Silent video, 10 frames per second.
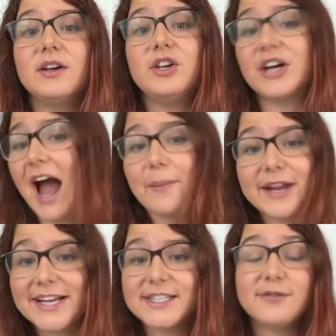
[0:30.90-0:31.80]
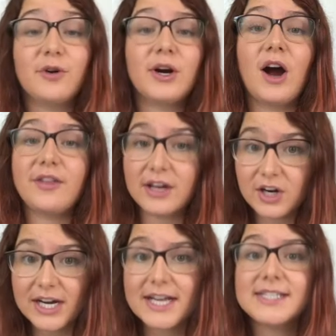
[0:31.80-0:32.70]
your cabinets for all the
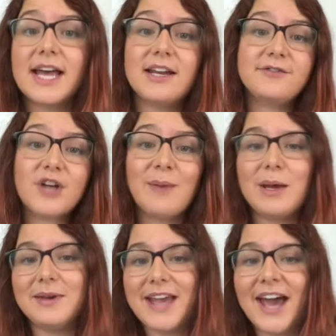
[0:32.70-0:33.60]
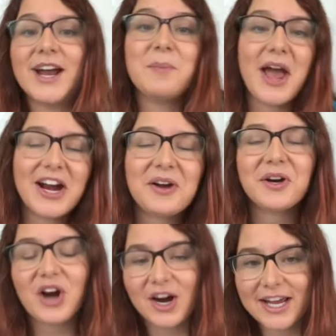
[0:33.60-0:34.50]
ingredients, and if not, maybe get a parent or a
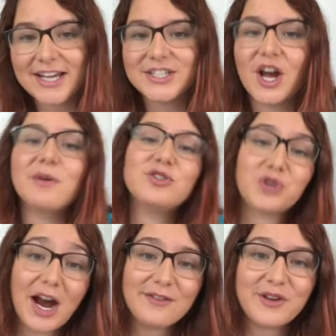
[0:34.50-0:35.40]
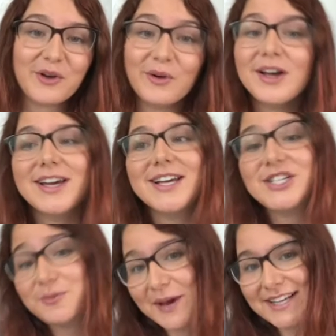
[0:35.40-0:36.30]
guardian to go and drive you to
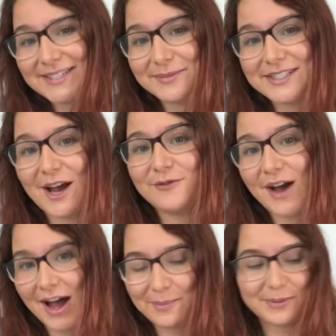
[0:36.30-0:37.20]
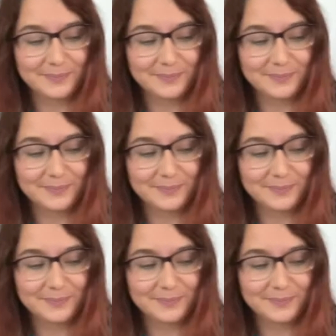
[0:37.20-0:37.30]
pick some stuff up.